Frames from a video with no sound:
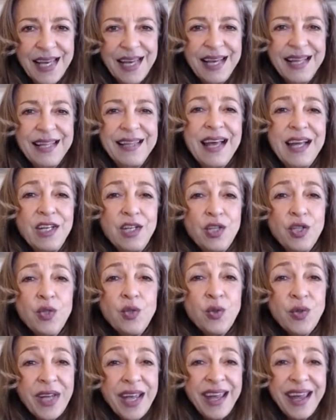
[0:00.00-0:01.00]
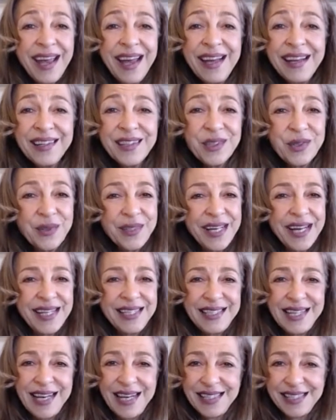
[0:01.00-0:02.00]
that you can
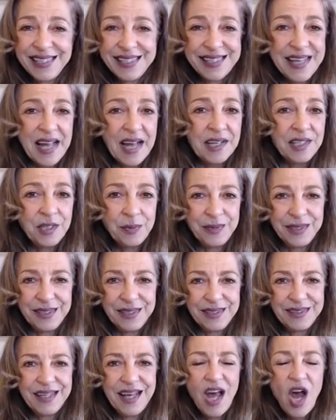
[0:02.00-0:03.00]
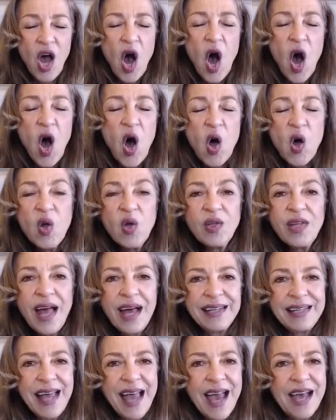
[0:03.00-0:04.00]
create excitement. All
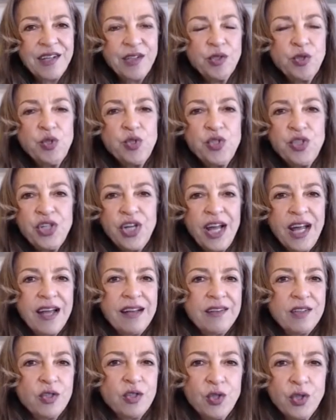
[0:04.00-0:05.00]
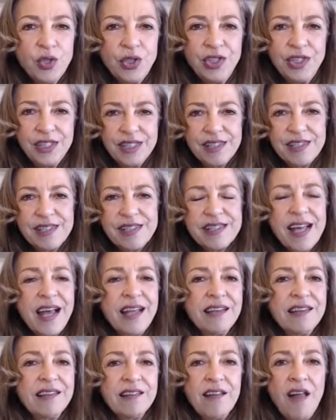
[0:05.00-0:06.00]
that energy and goodness
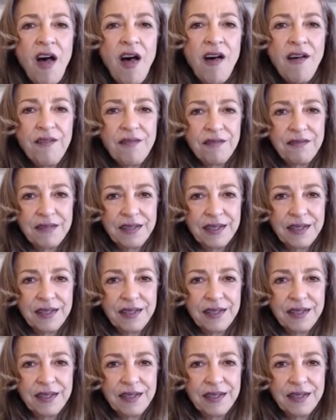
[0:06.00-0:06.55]
and love